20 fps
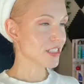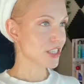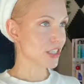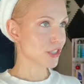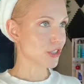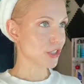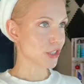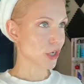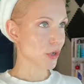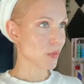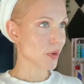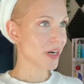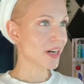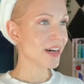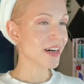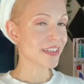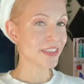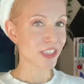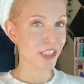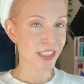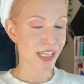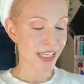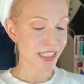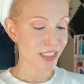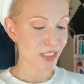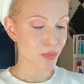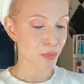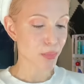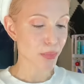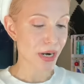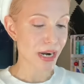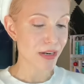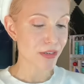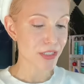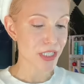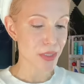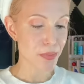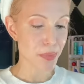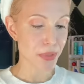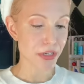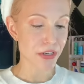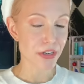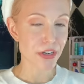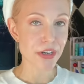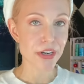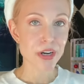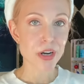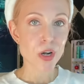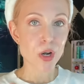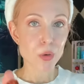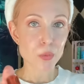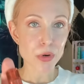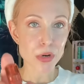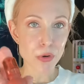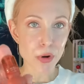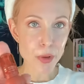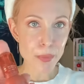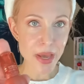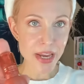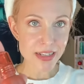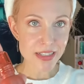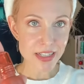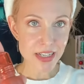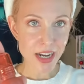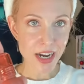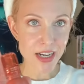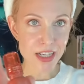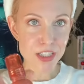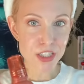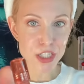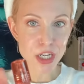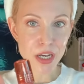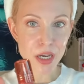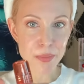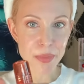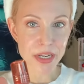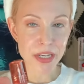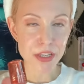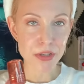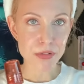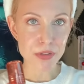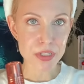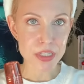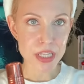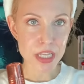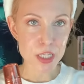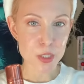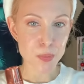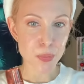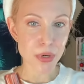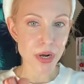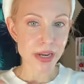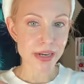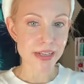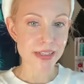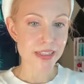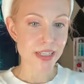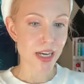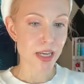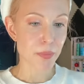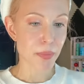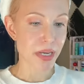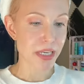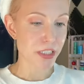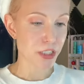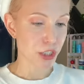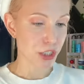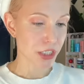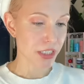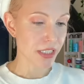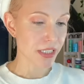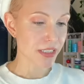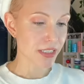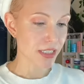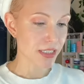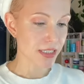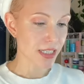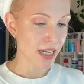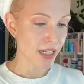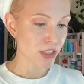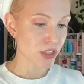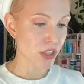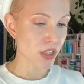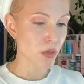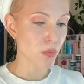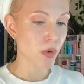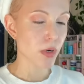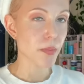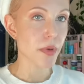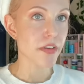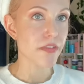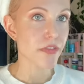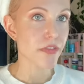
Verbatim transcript: to Joa, I just had some brows appear. We're going back to Kaja. I'm gonna use this product on my cheeks. It's actually one of my